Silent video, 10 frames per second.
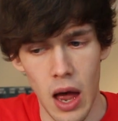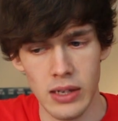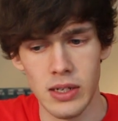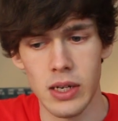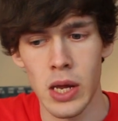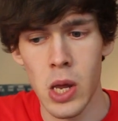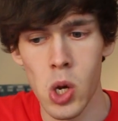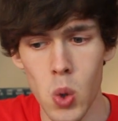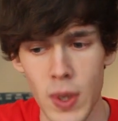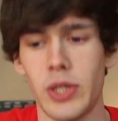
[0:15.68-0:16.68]
asked
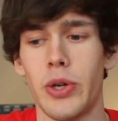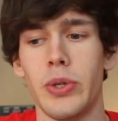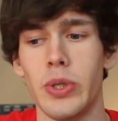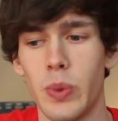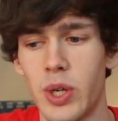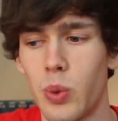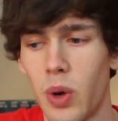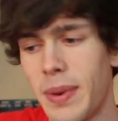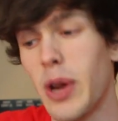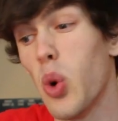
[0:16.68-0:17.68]
questions, which
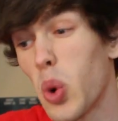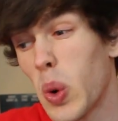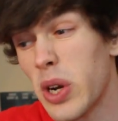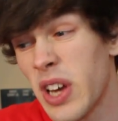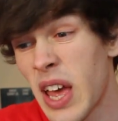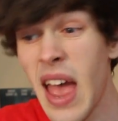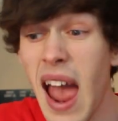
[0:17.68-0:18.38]
would have been awkward.